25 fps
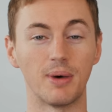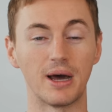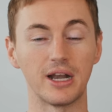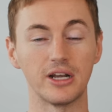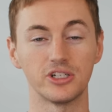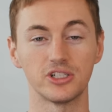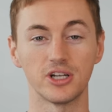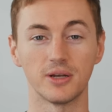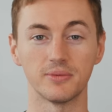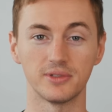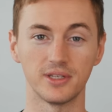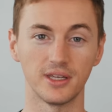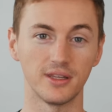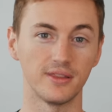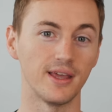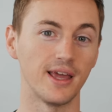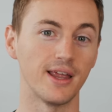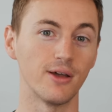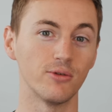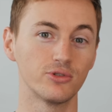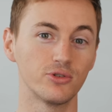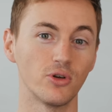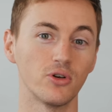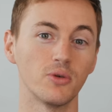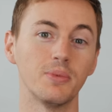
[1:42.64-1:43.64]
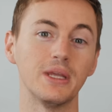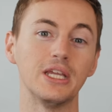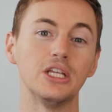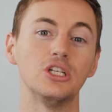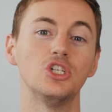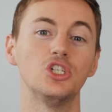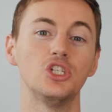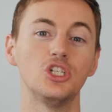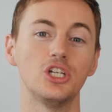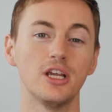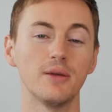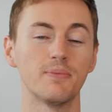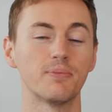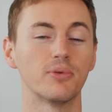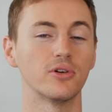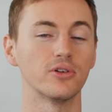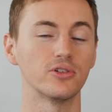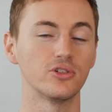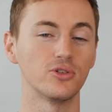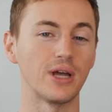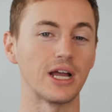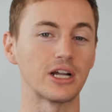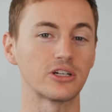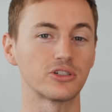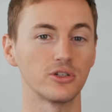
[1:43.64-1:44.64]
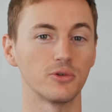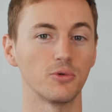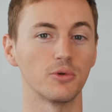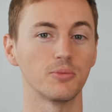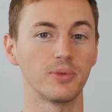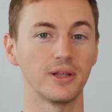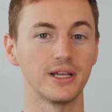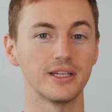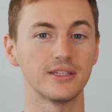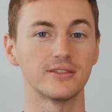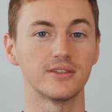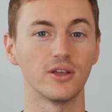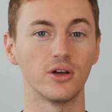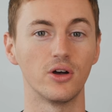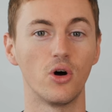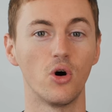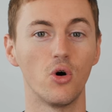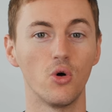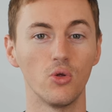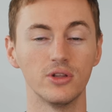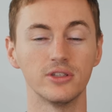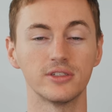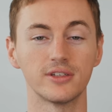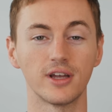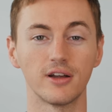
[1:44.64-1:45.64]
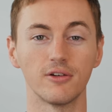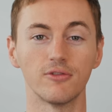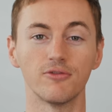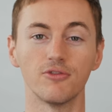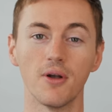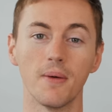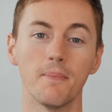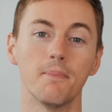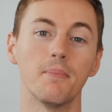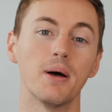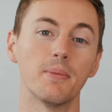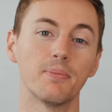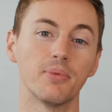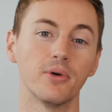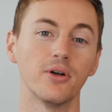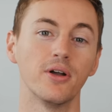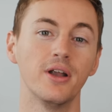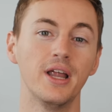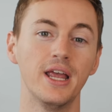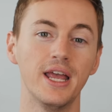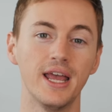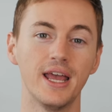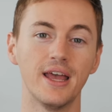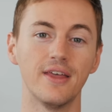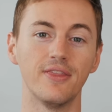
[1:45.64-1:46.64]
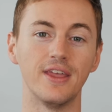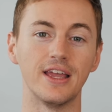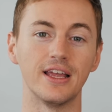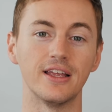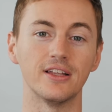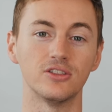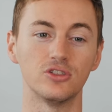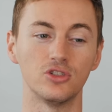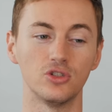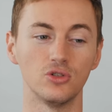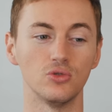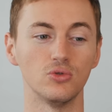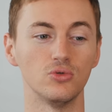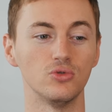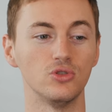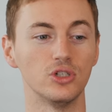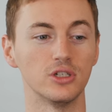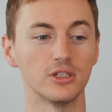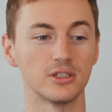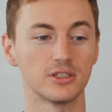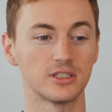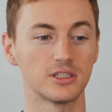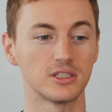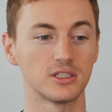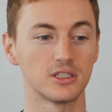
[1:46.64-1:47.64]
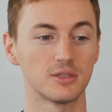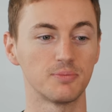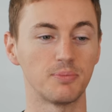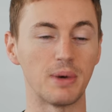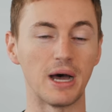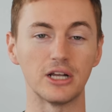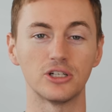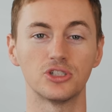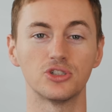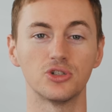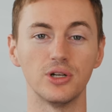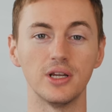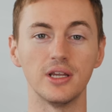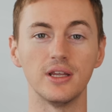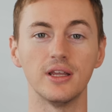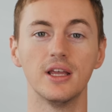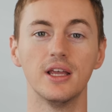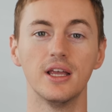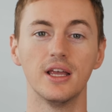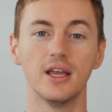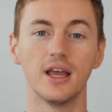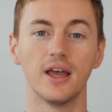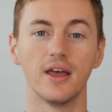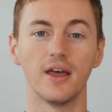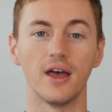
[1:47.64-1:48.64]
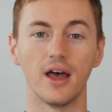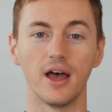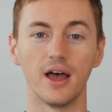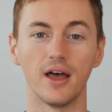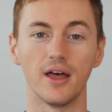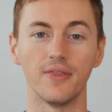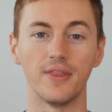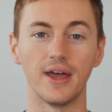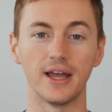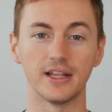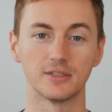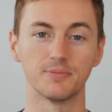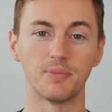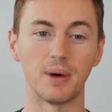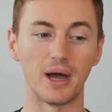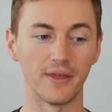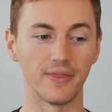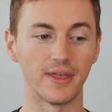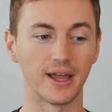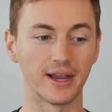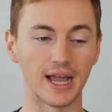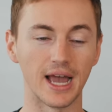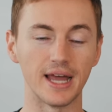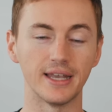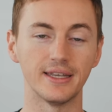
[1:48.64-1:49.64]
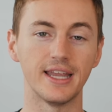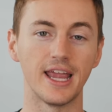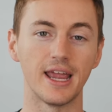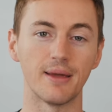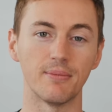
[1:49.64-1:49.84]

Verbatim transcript: The body shop said that it was gonna be cheaper to actually replace the whole entire front bumper than to just spot treat uh, that spot that got